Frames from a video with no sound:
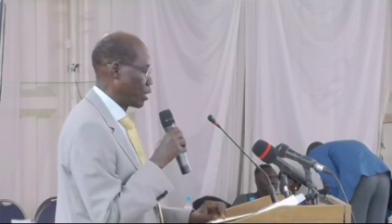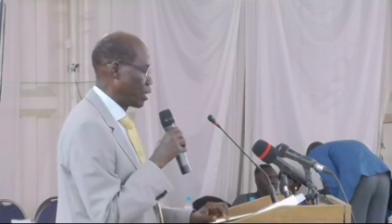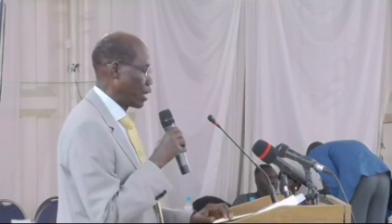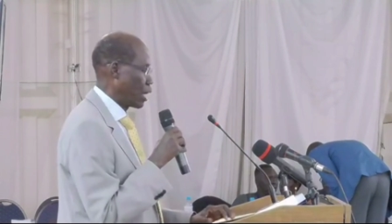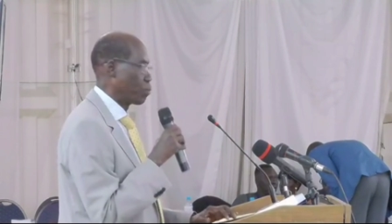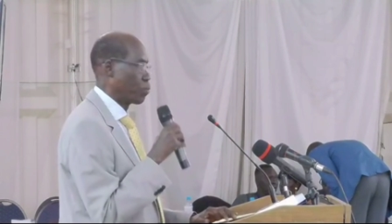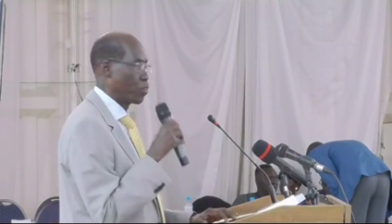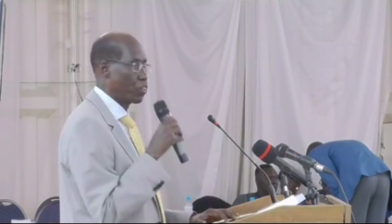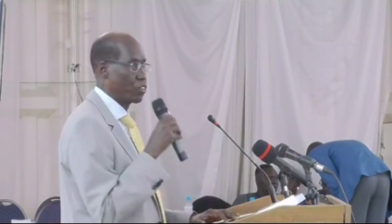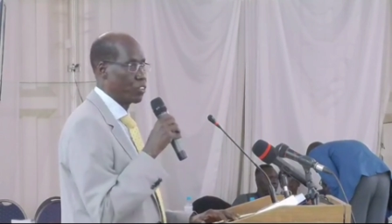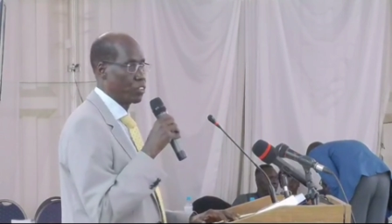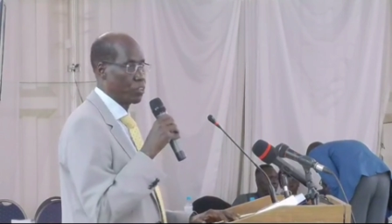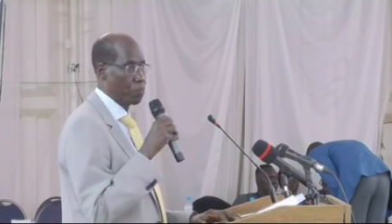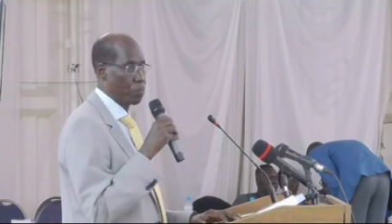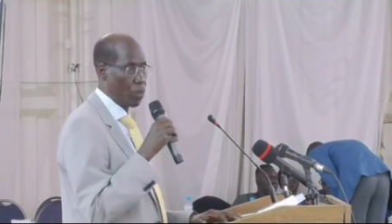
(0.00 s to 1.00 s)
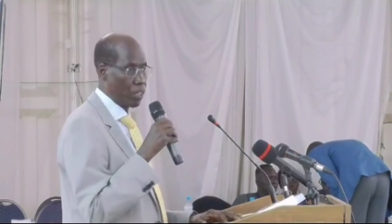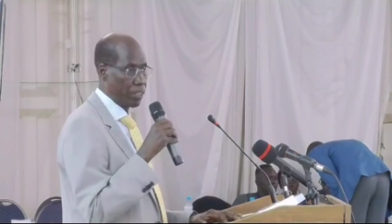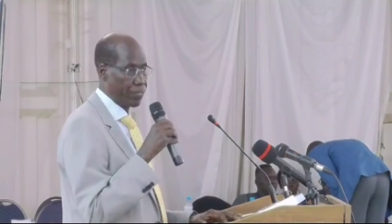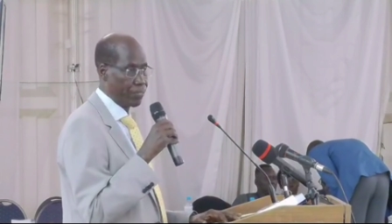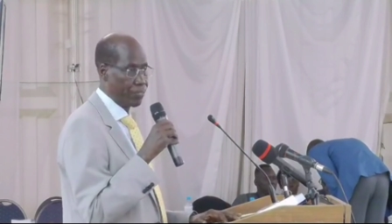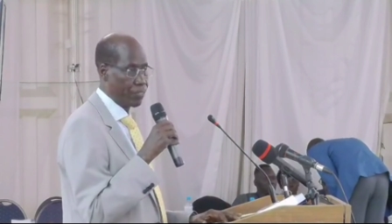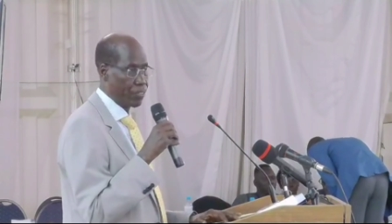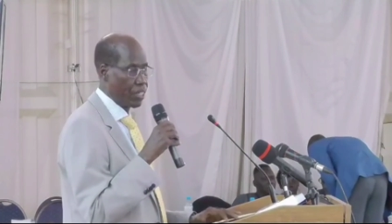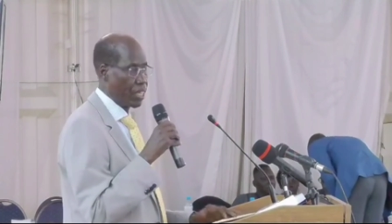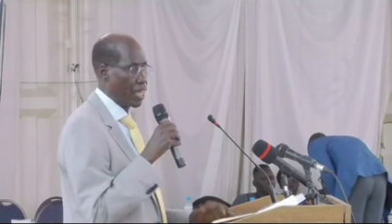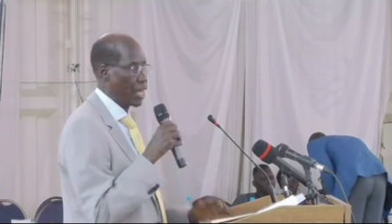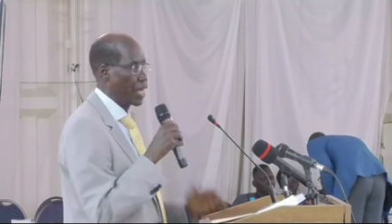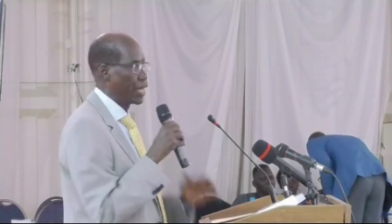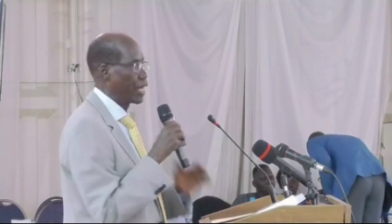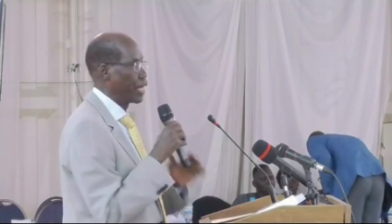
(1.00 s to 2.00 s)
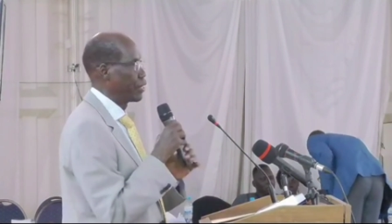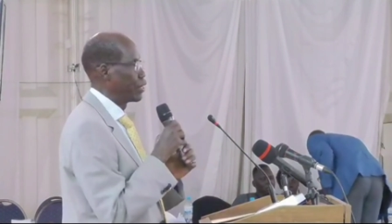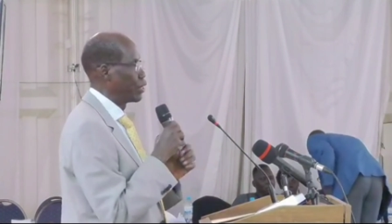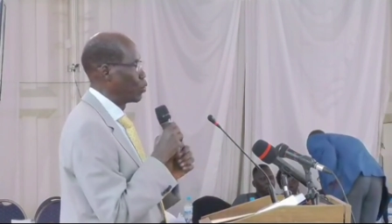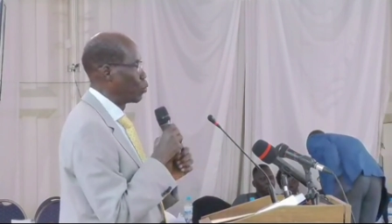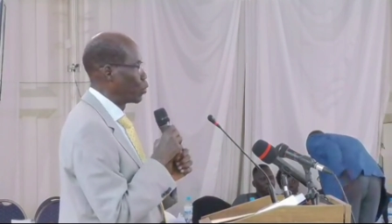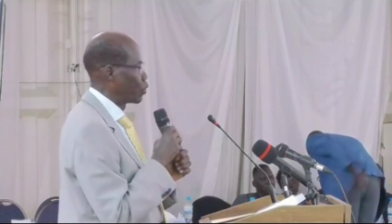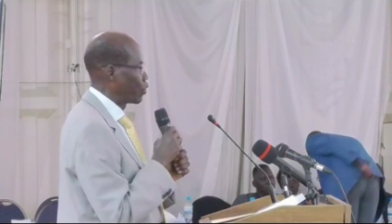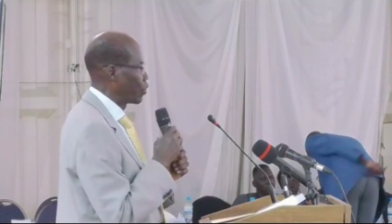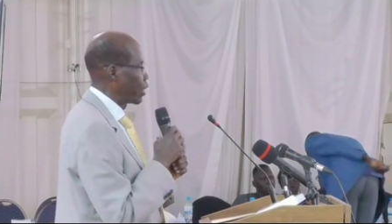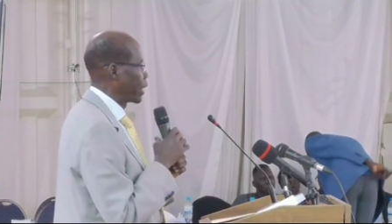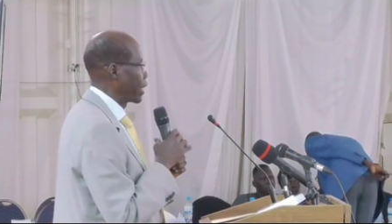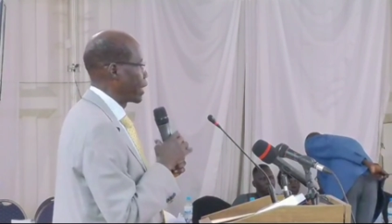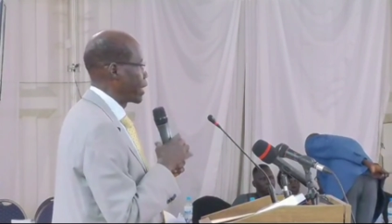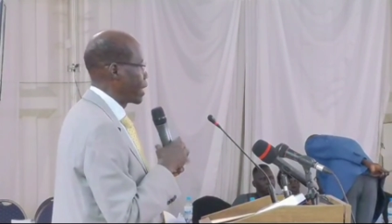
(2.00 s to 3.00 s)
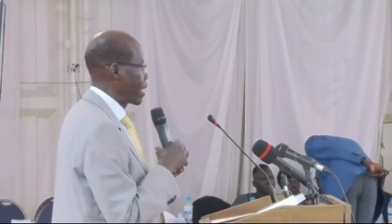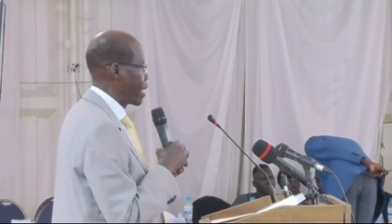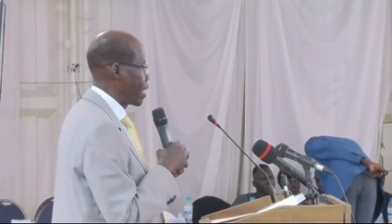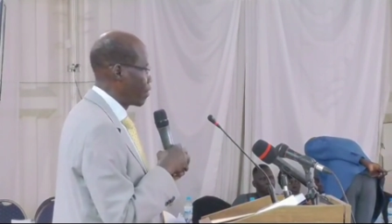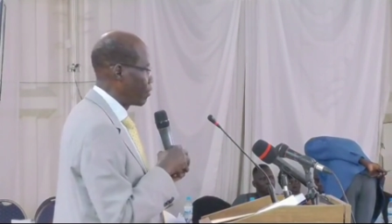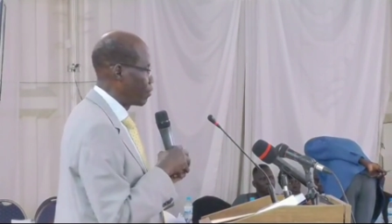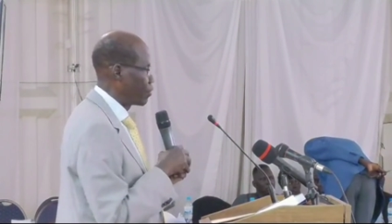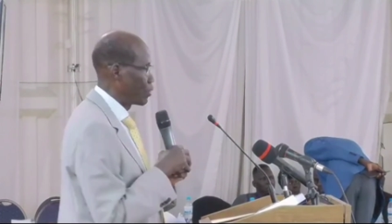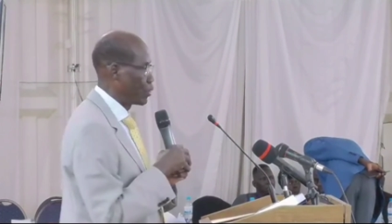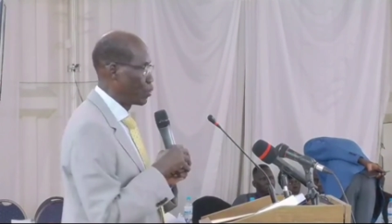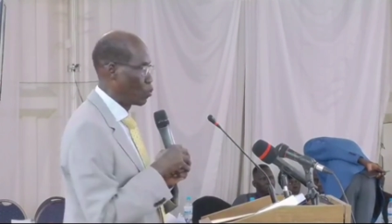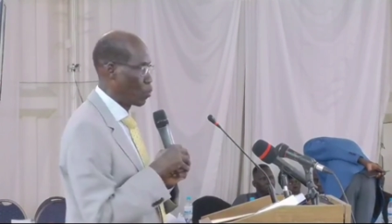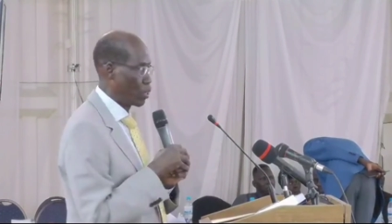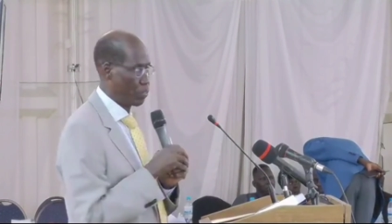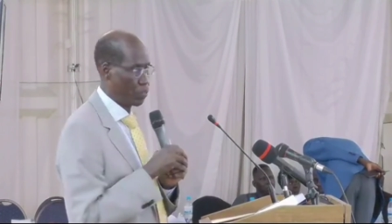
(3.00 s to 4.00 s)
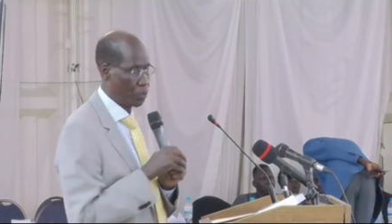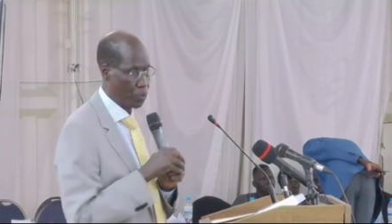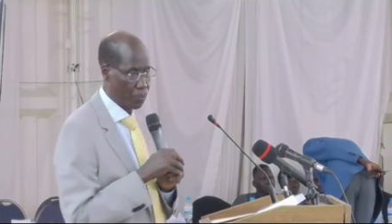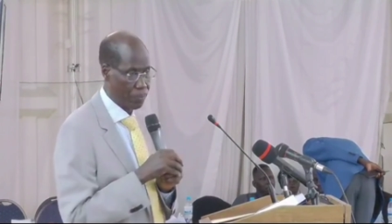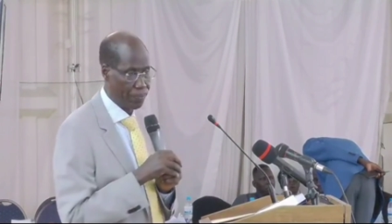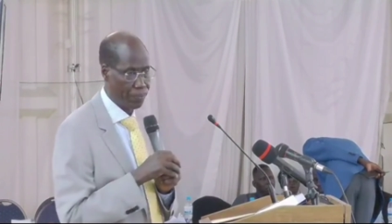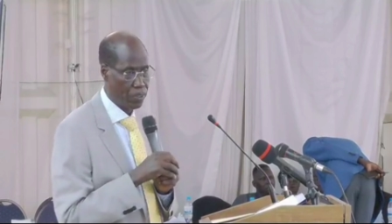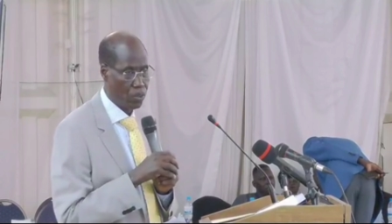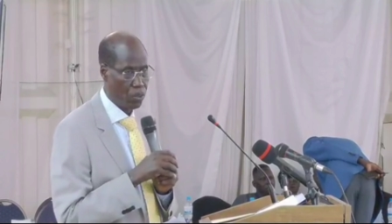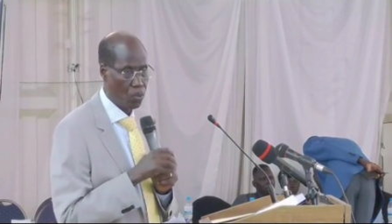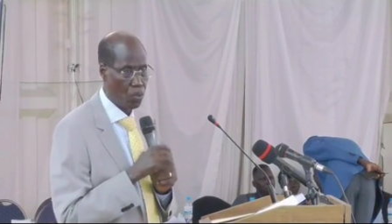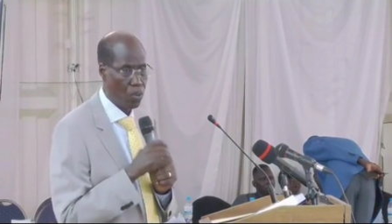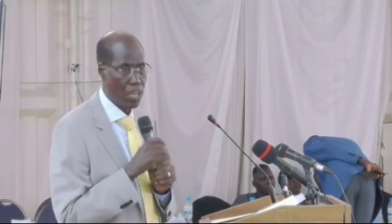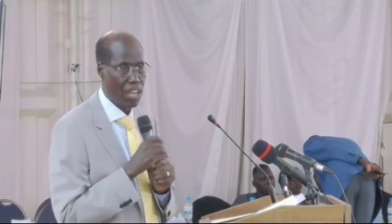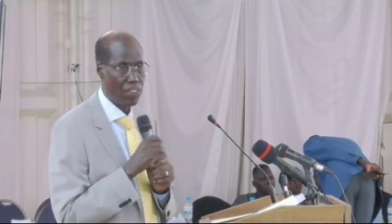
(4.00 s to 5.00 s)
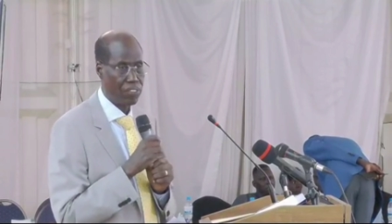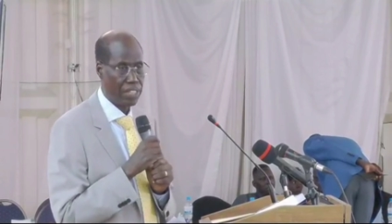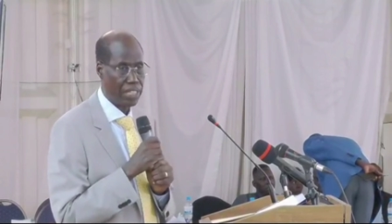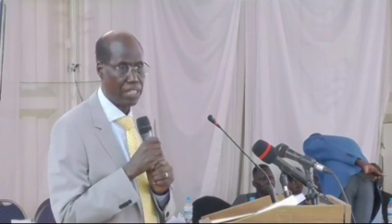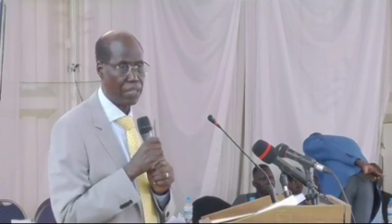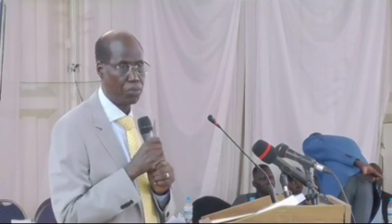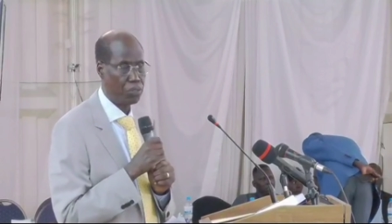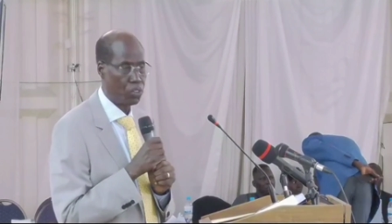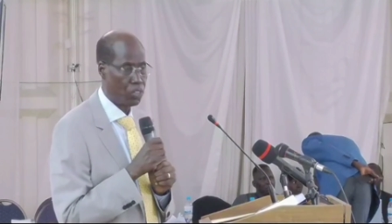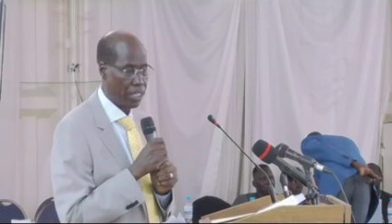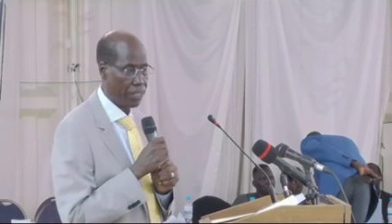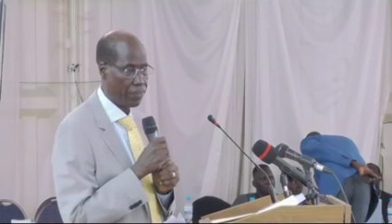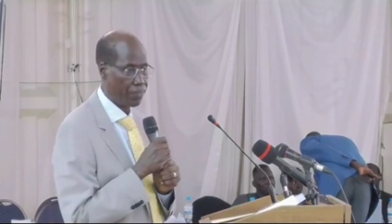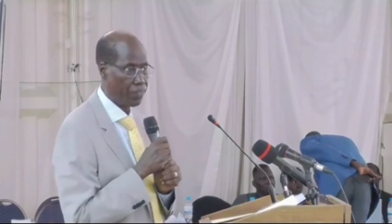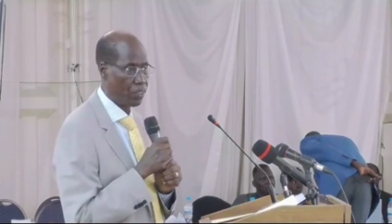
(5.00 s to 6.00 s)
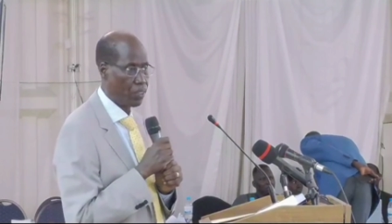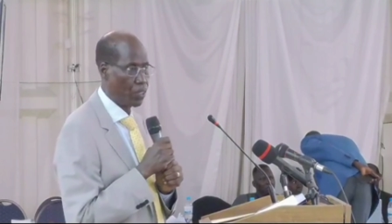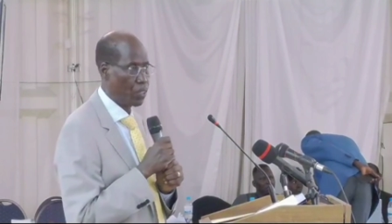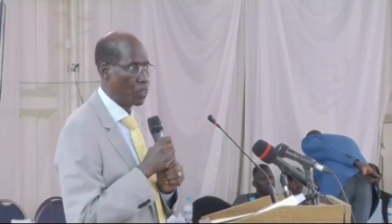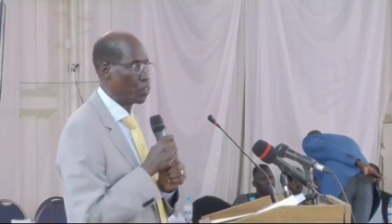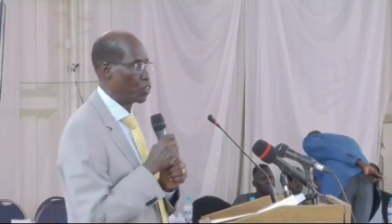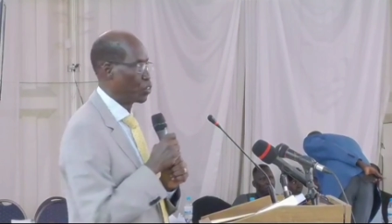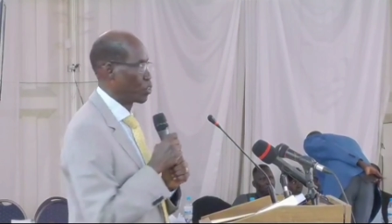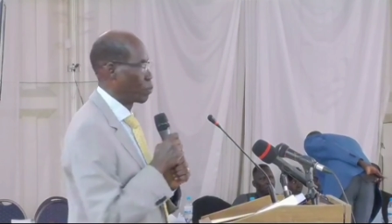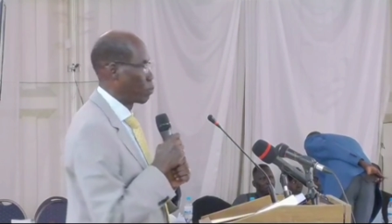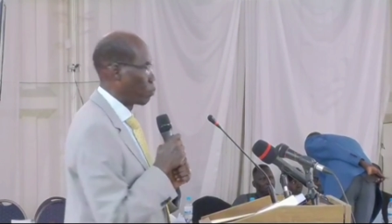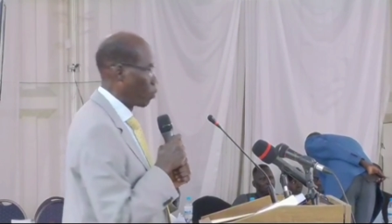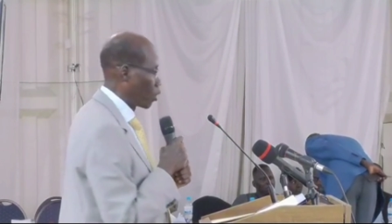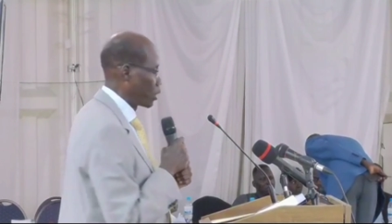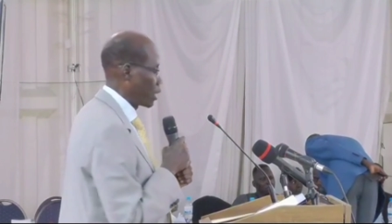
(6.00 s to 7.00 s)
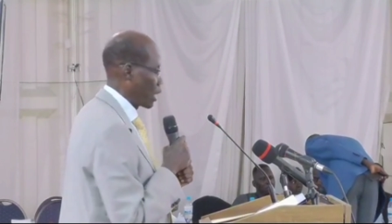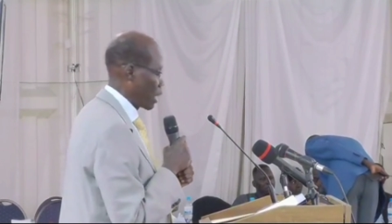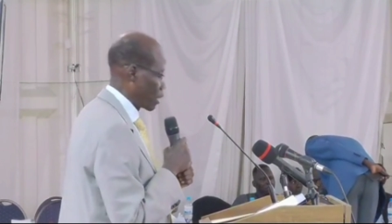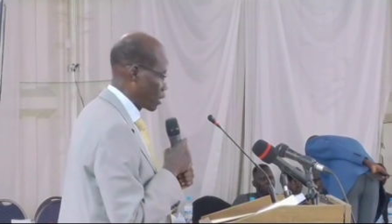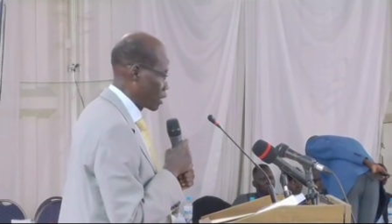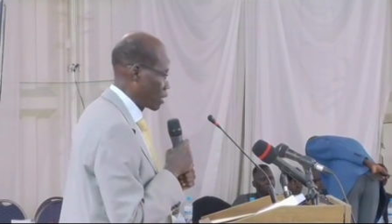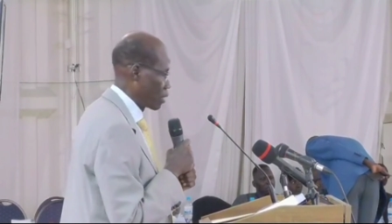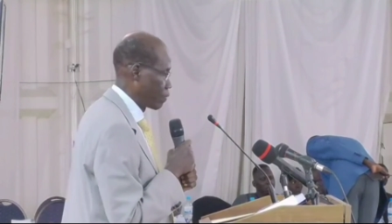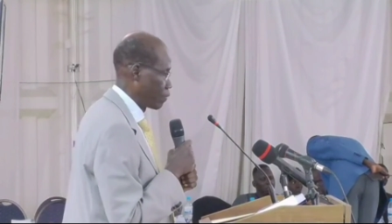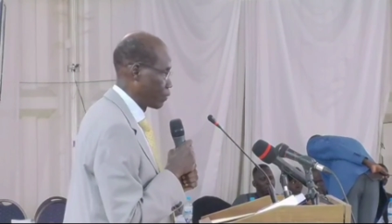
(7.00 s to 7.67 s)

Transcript: and moral support, and I really want to thank every one of you who have turned up today to support us.